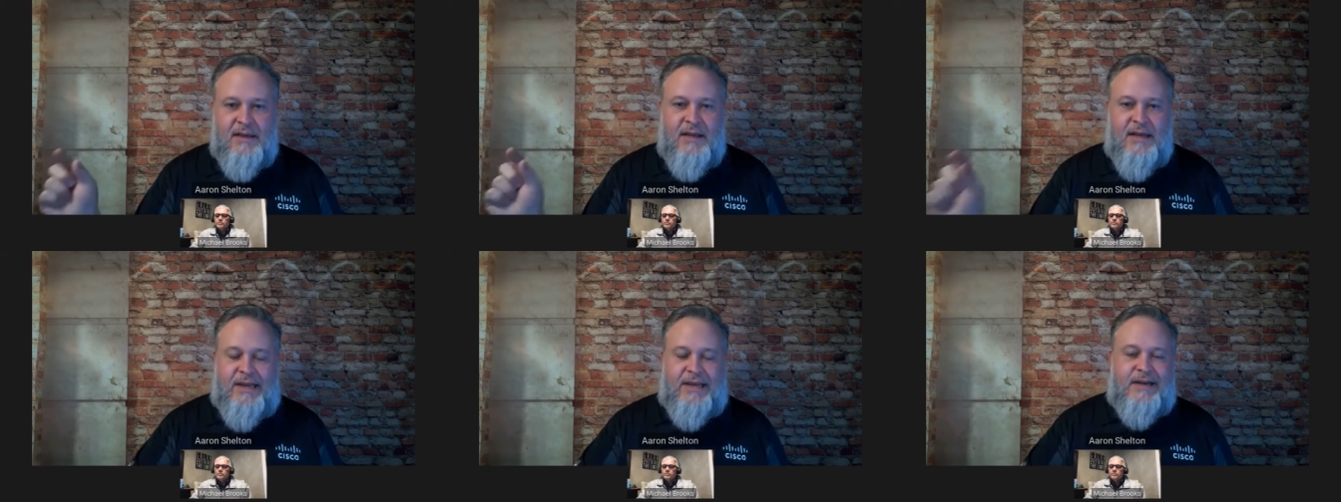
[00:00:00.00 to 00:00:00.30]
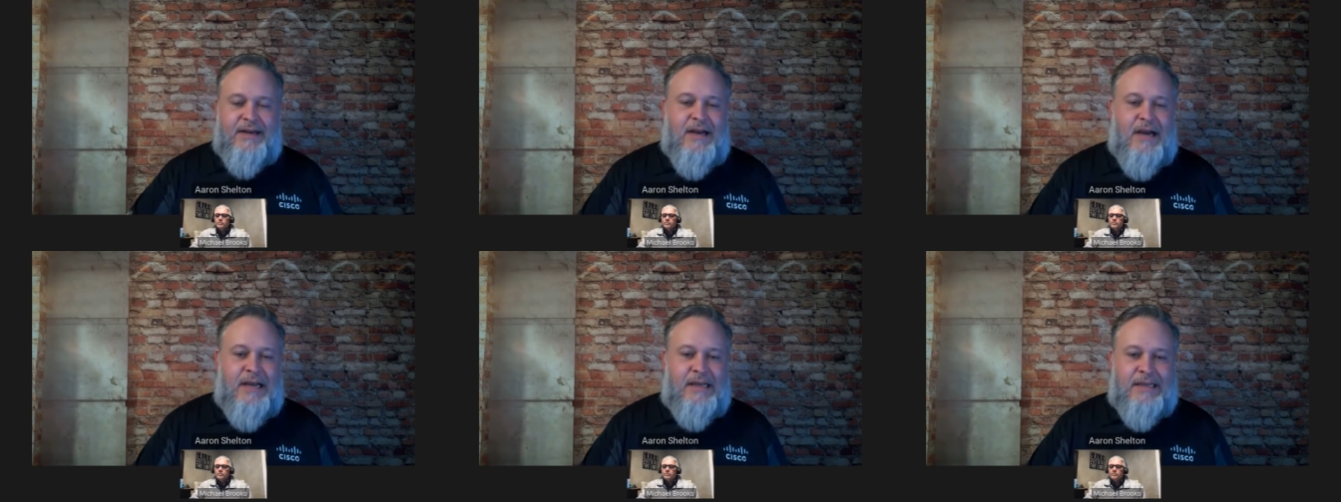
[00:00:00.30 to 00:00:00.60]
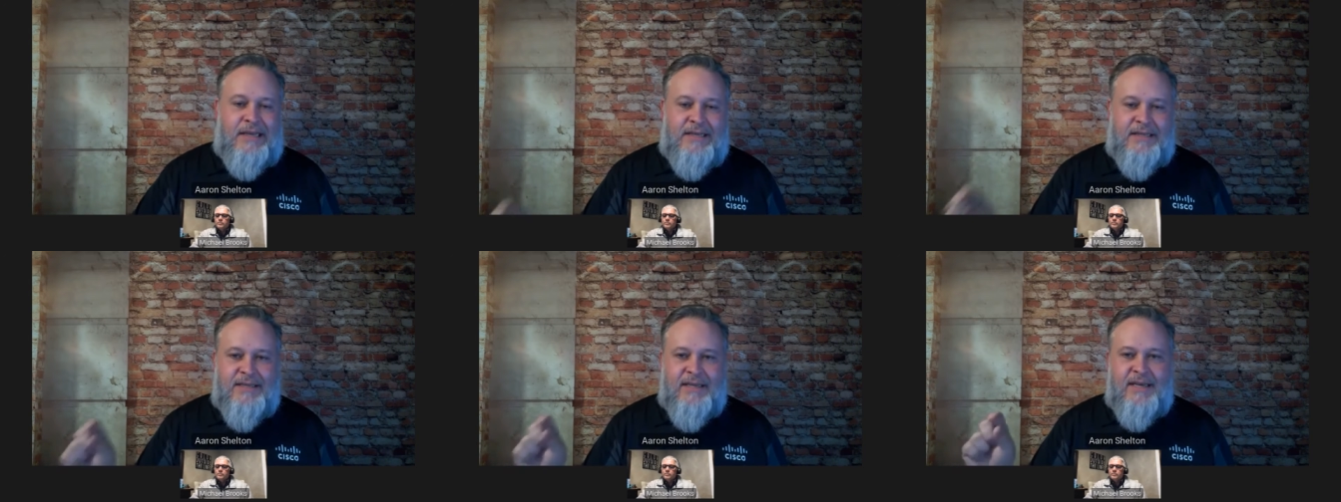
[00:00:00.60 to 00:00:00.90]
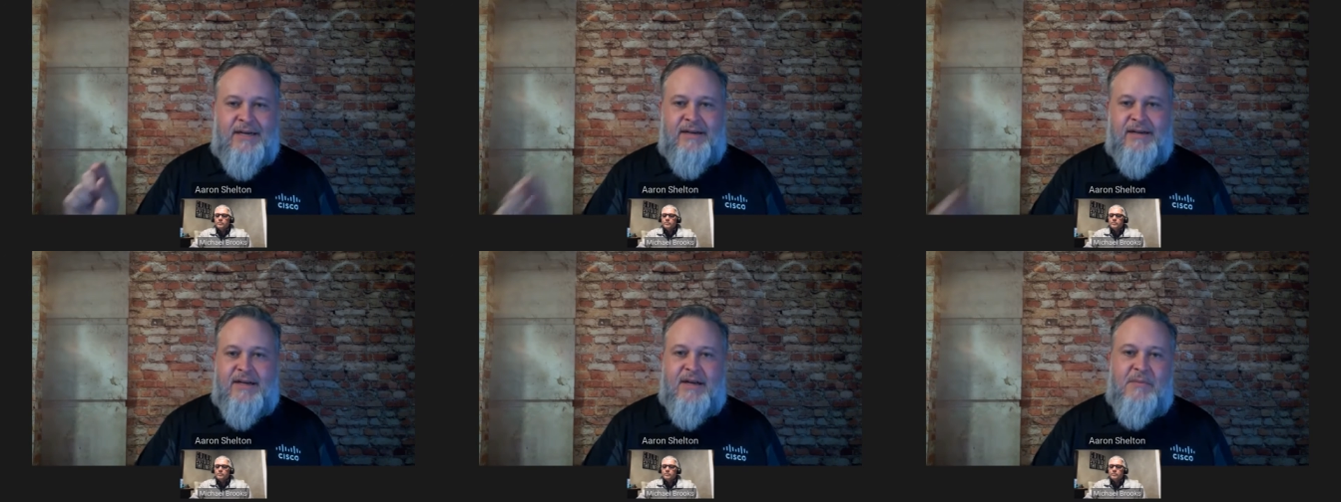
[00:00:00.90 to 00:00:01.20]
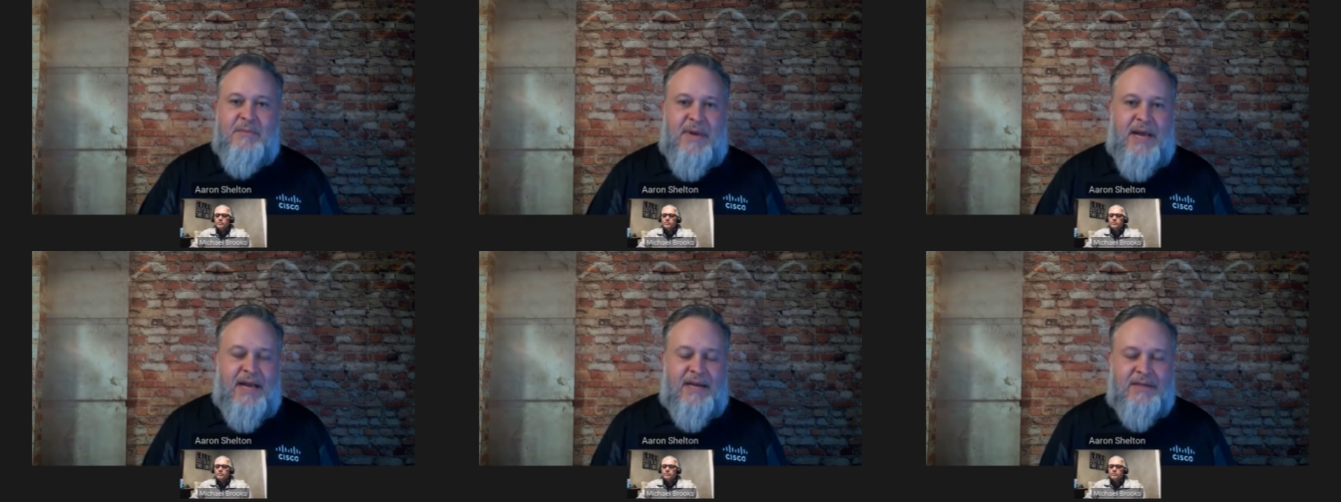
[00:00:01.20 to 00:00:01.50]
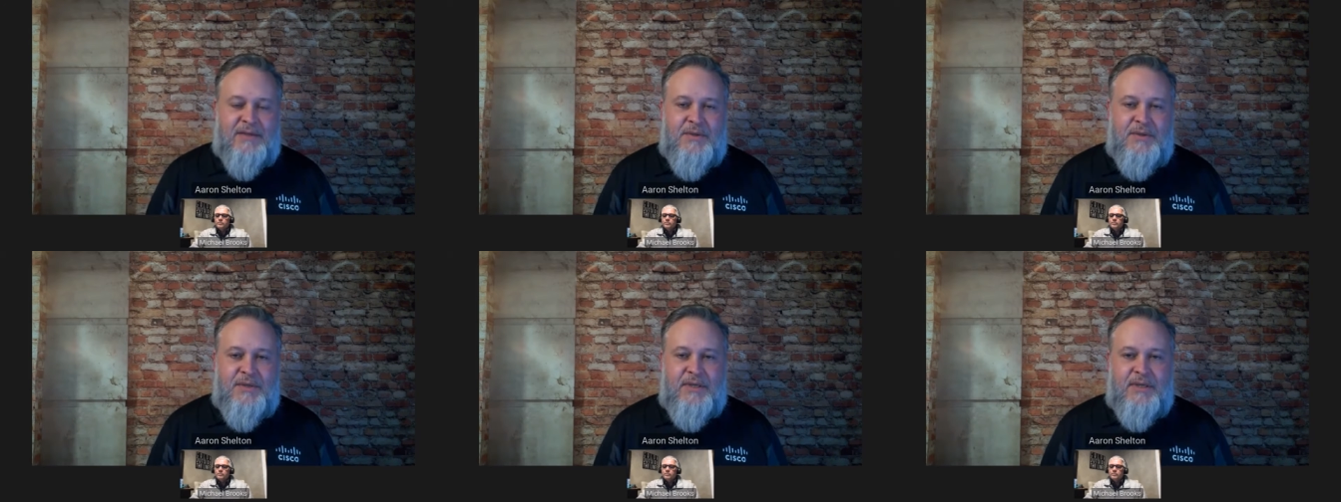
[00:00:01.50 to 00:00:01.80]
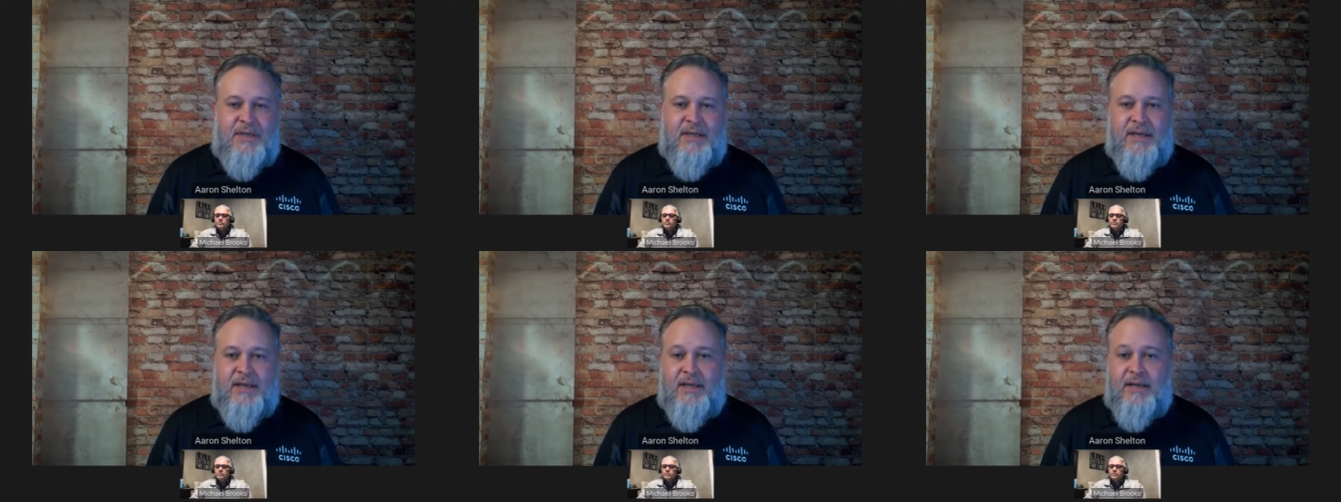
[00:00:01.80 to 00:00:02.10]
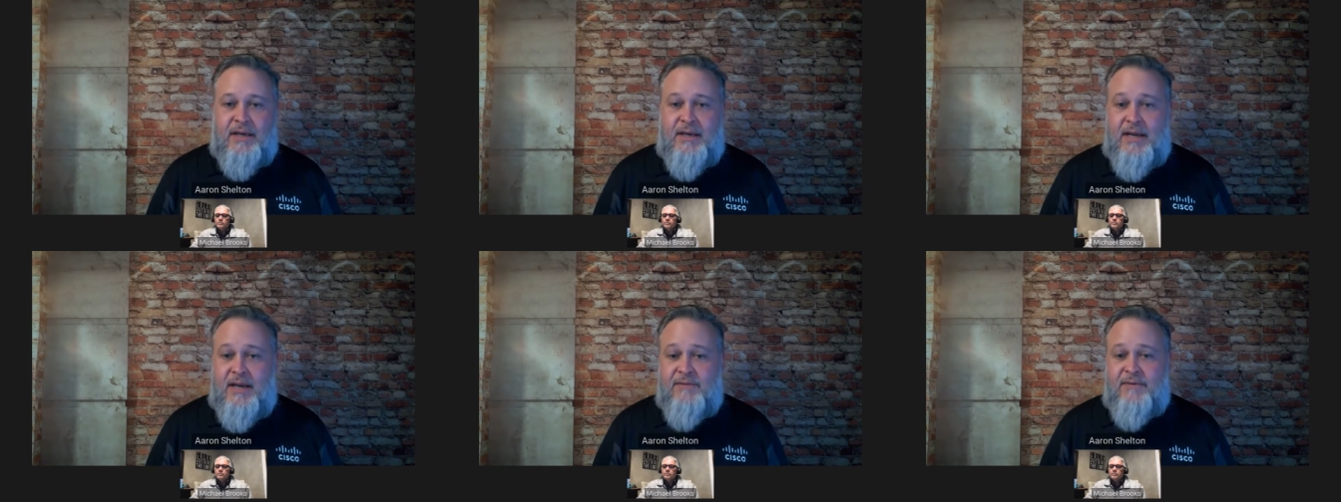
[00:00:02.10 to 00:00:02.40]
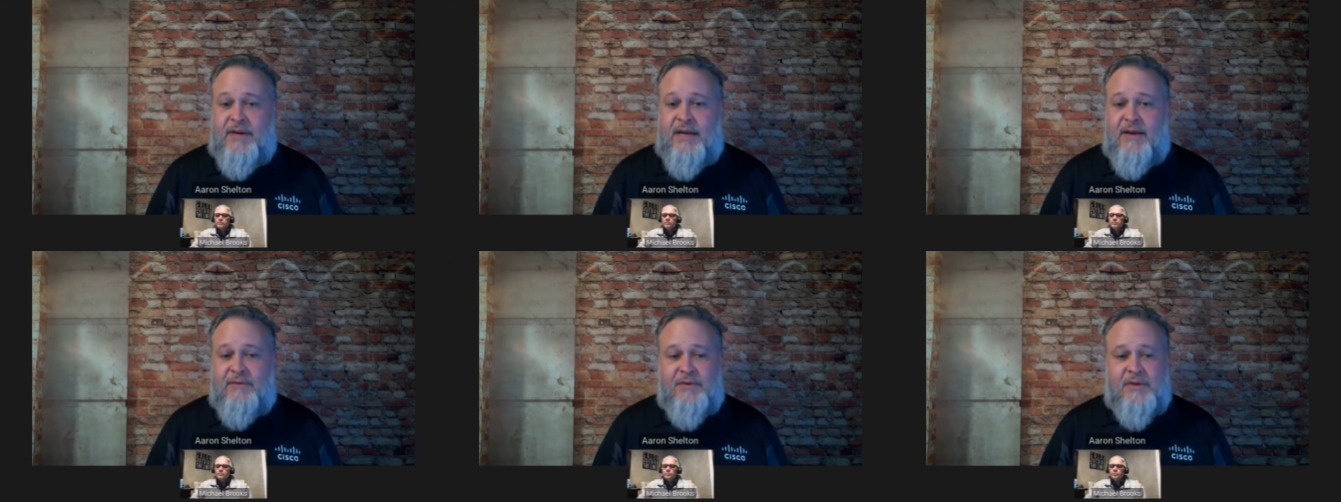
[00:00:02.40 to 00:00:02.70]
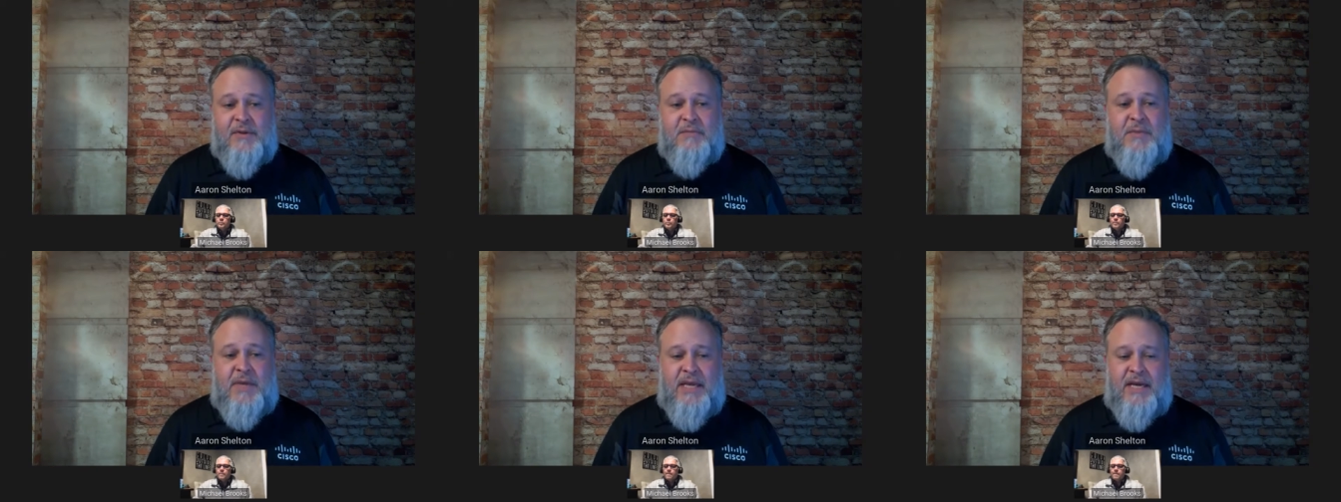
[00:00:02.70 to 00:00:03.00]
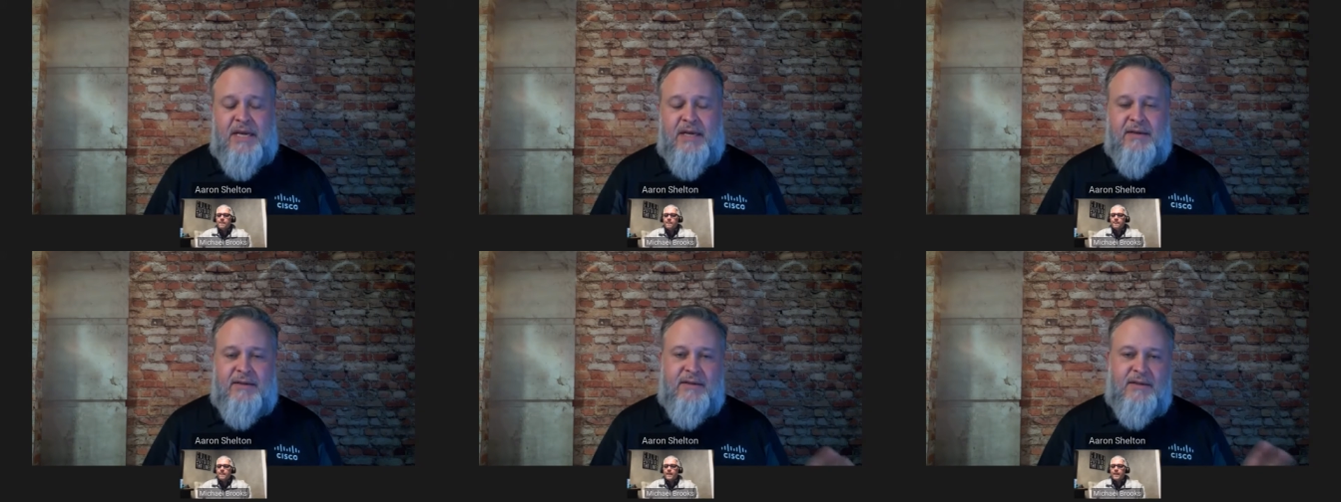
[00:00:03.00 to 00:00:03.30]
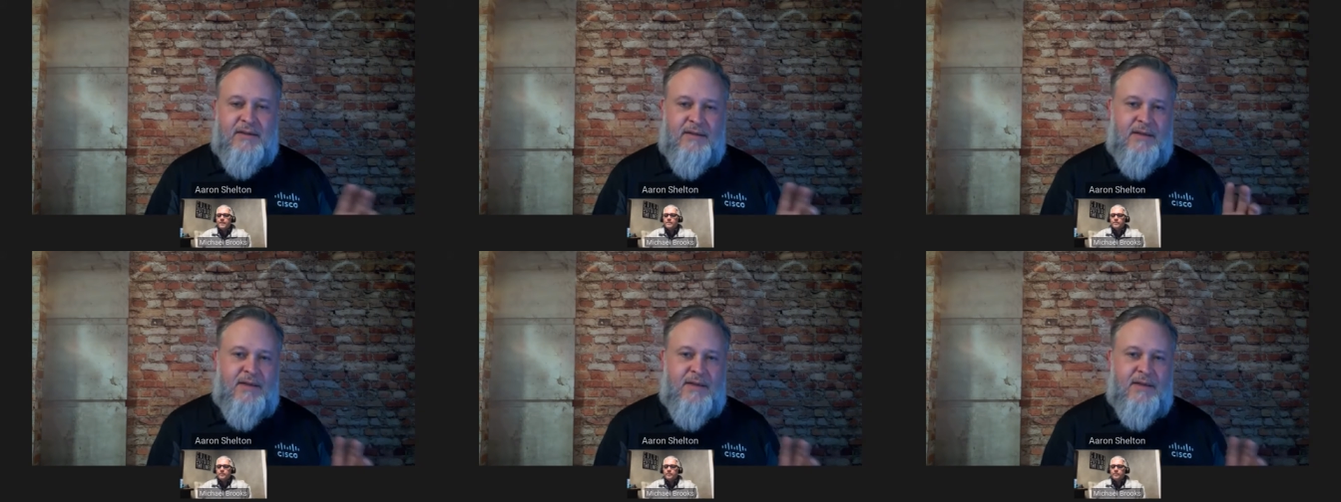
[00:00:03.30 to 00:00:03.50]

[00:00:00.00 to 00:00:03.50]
I can highlight that. I come back to it, and even after the meeting,